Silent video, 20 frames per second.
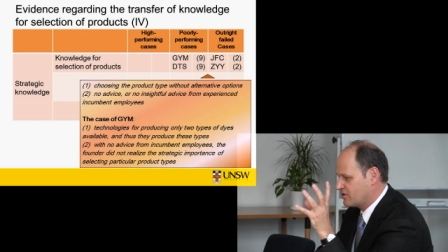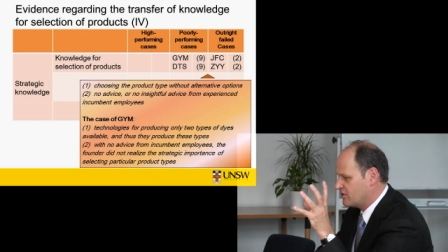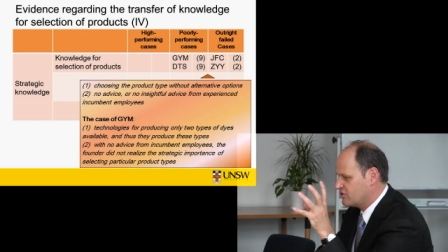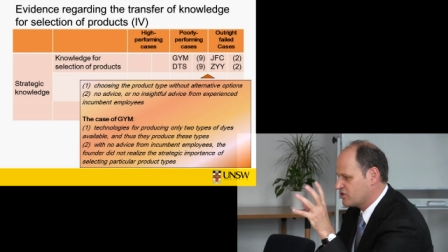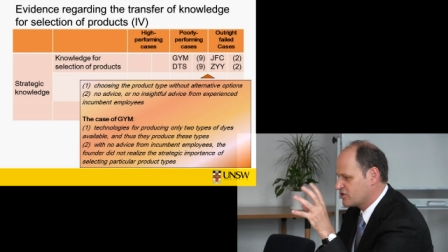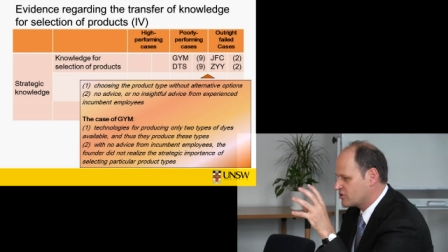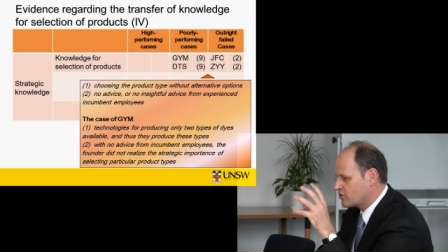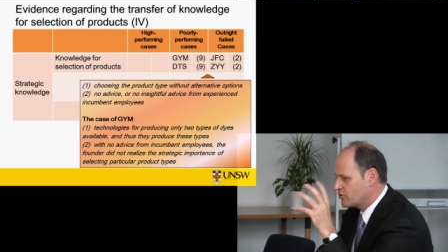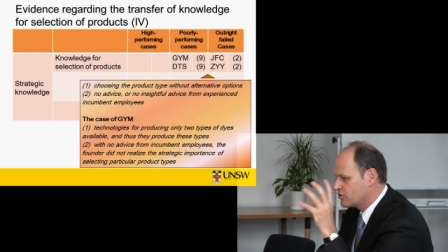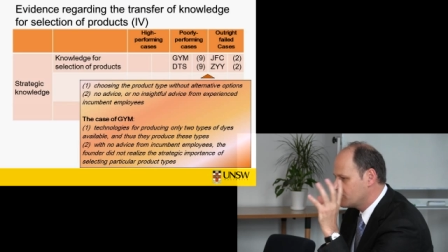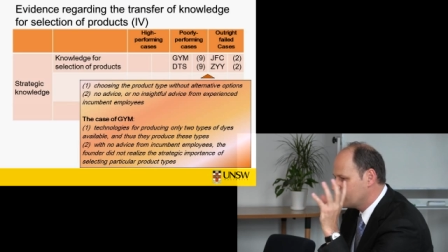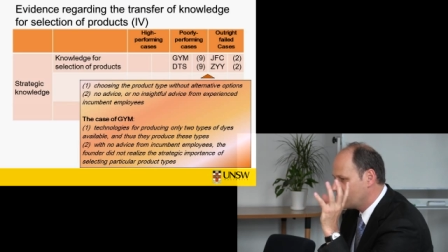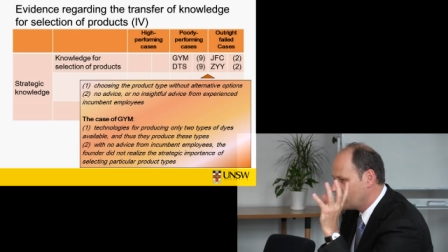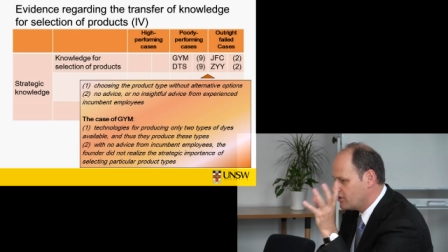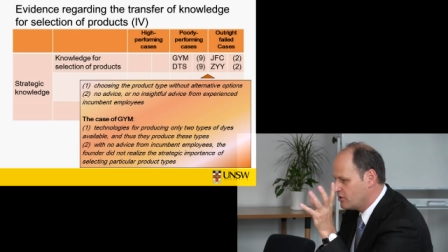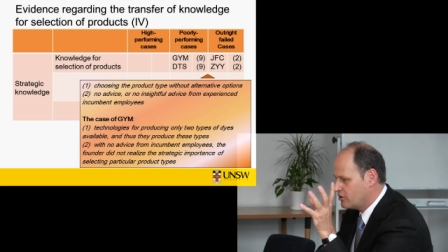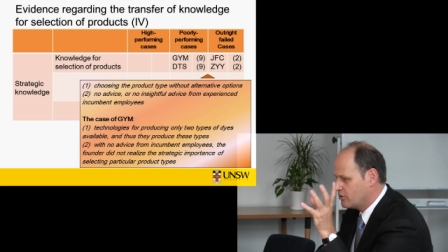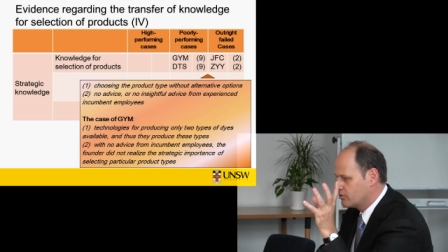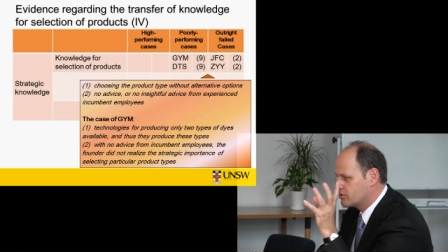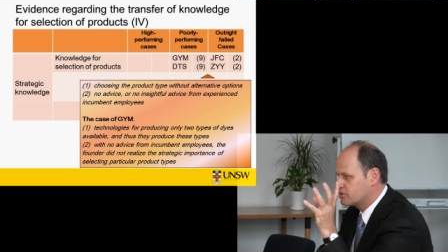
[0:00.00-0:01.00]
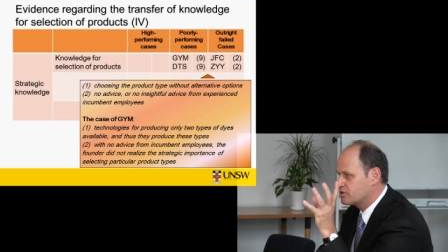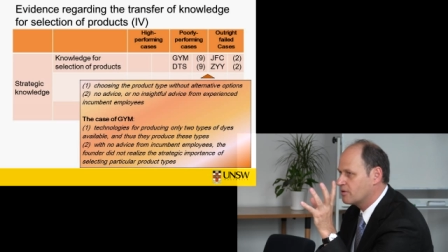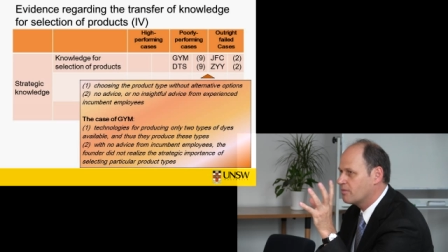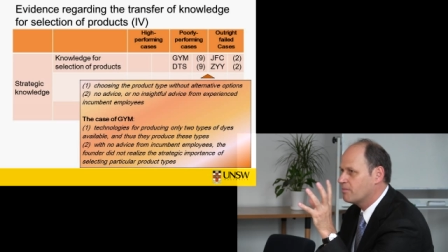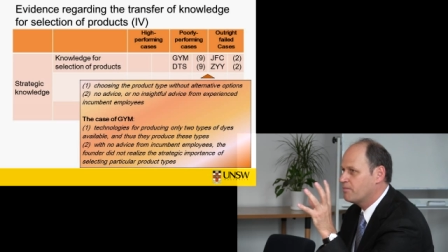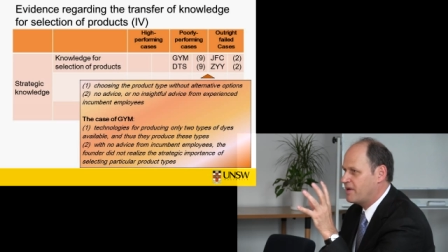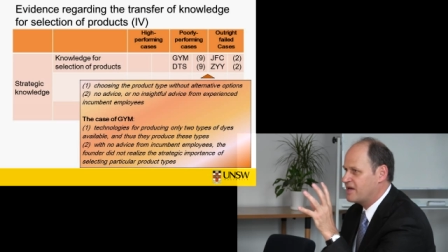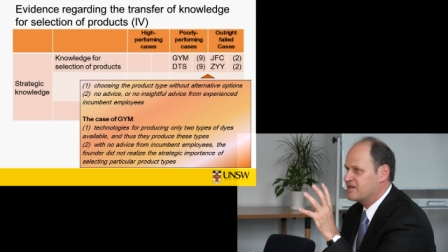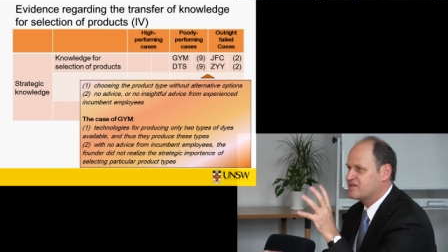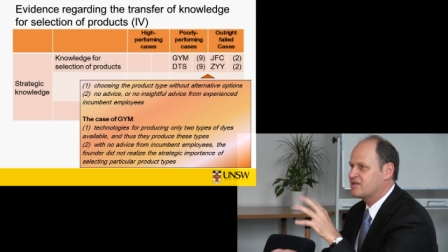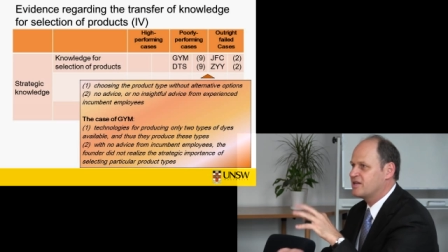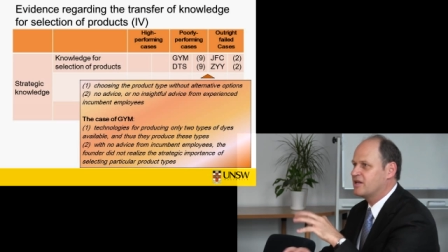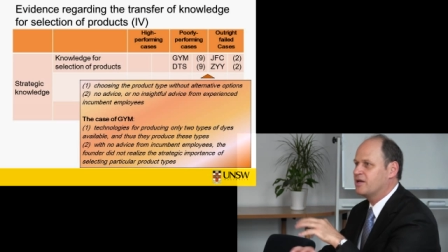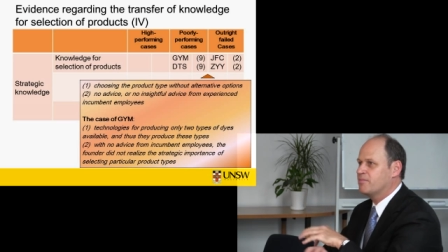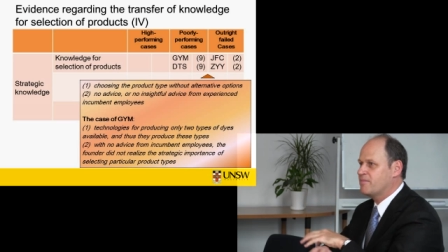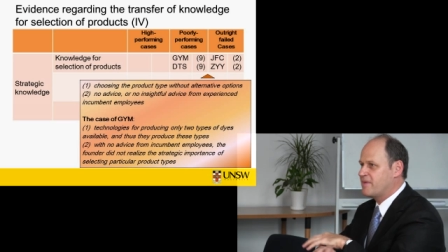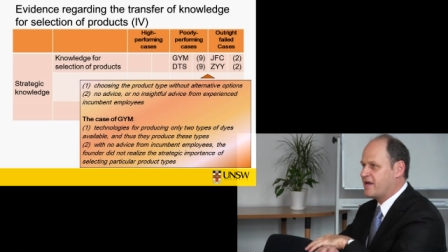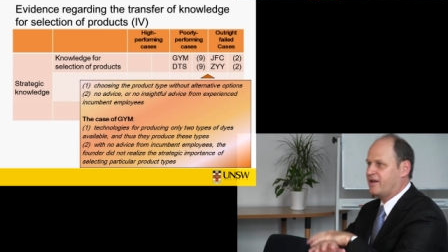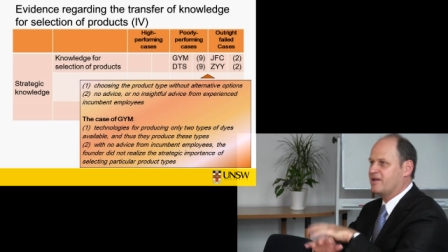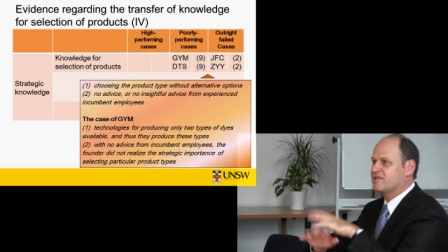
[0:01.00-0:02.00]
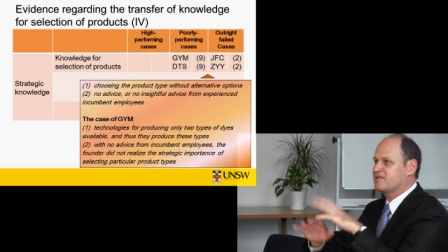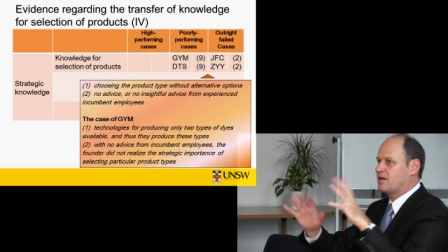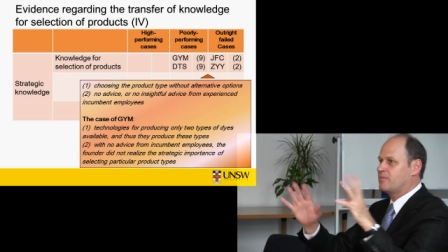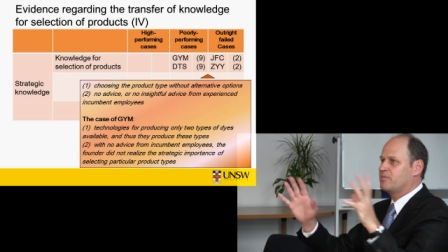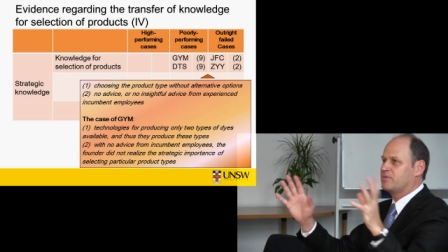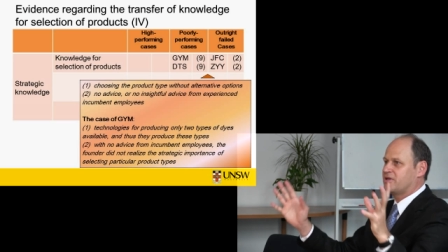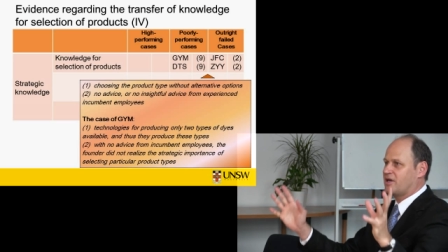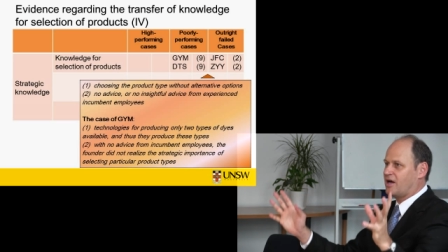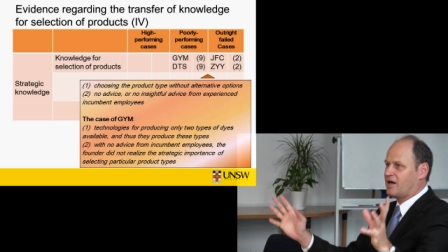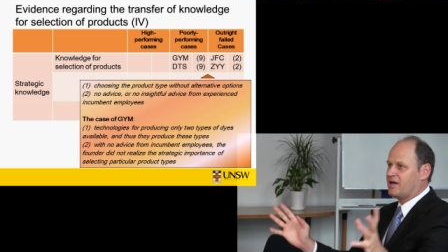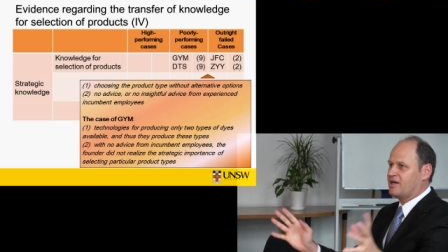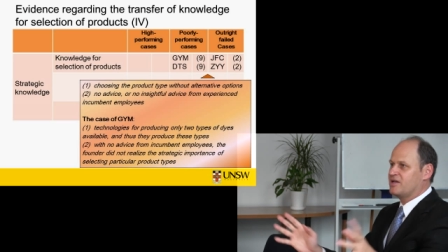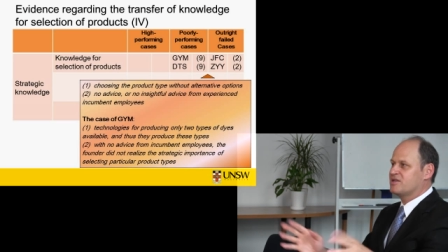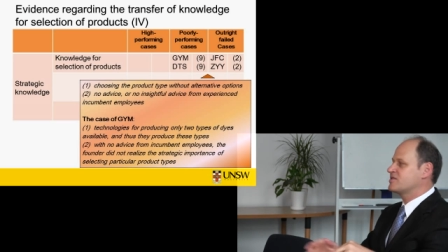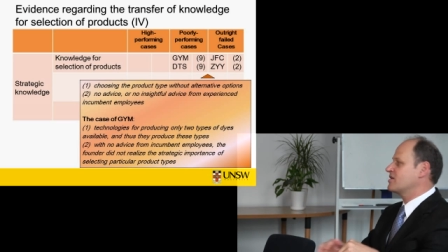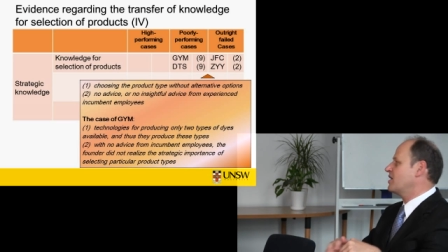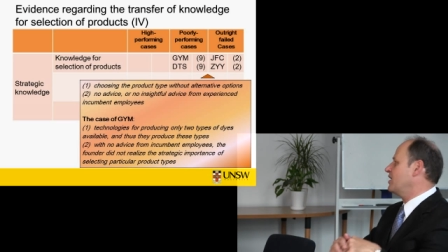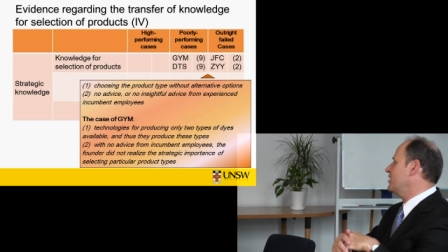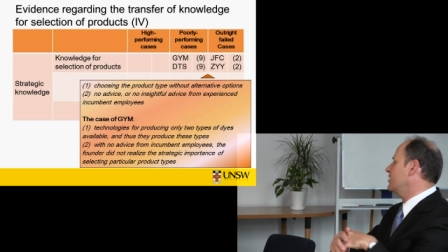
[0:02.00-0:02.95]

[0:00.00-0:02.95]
So they just continued basically making the same dyes